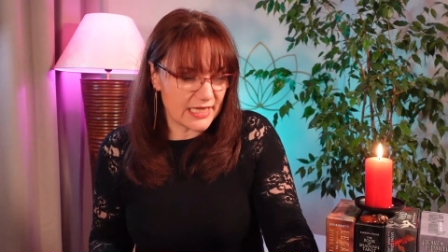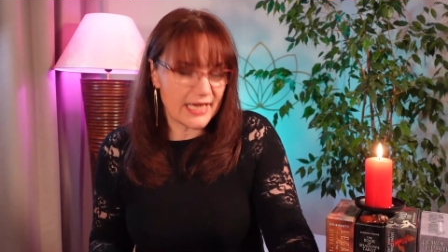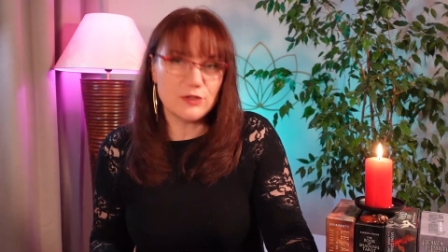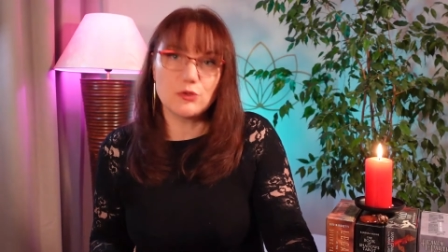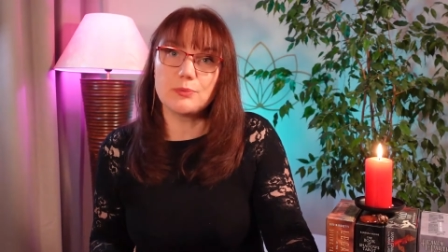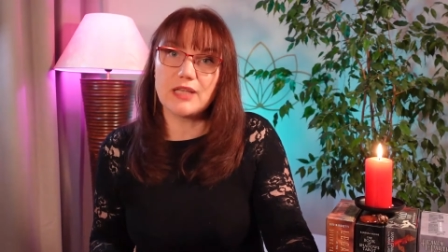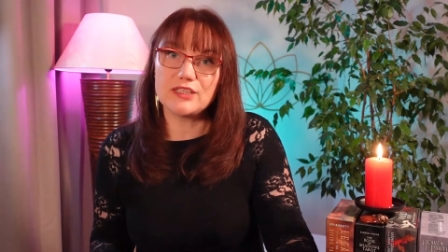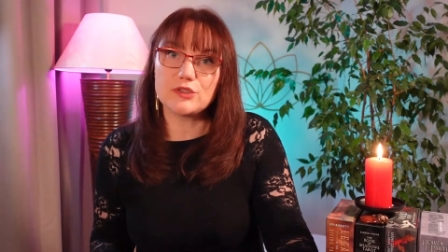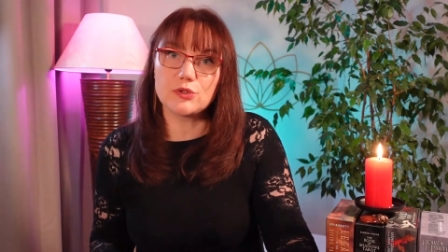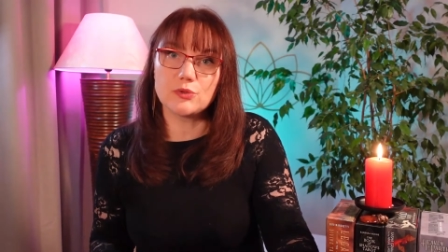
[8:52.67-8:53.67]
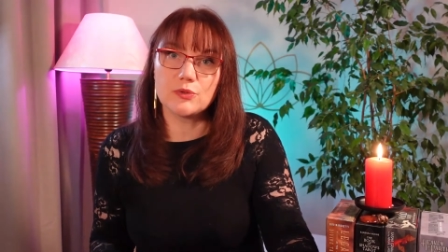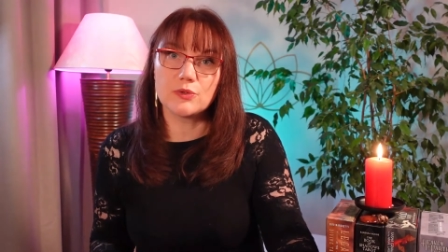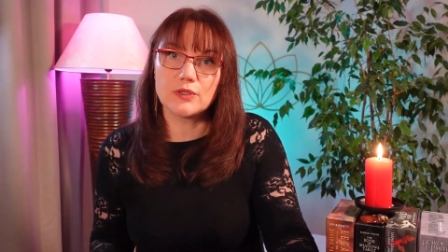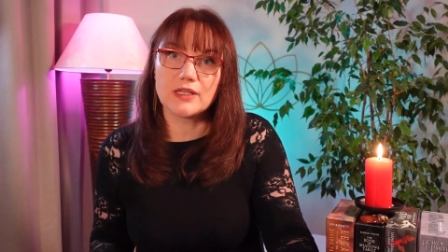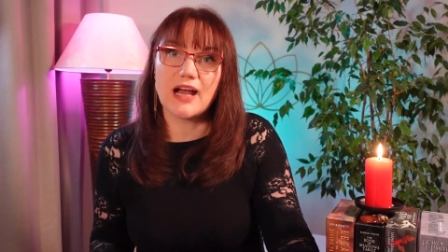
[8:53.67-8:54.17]
had to bless you
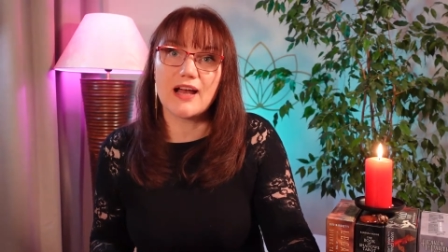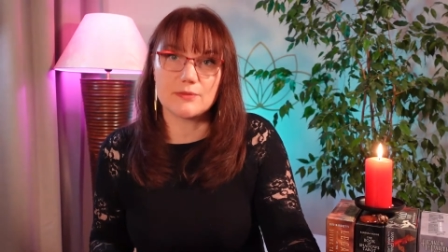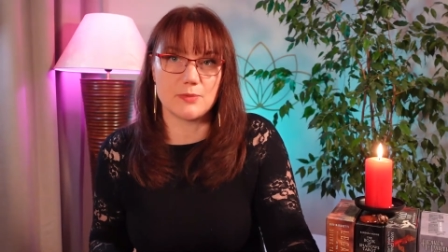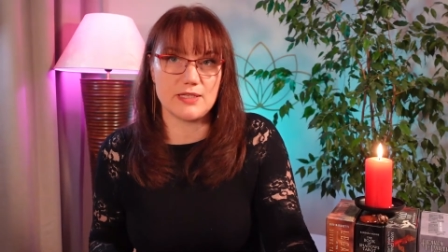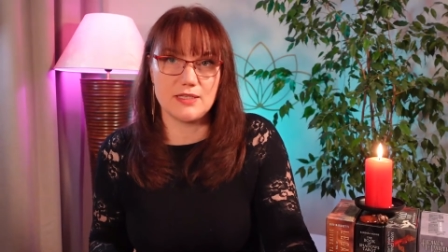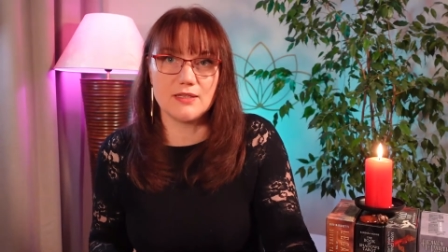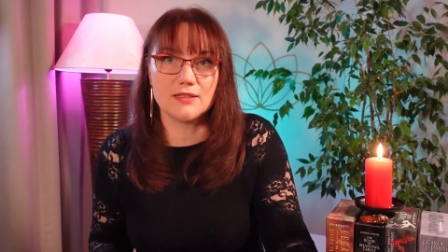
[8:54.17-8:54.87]
hard way.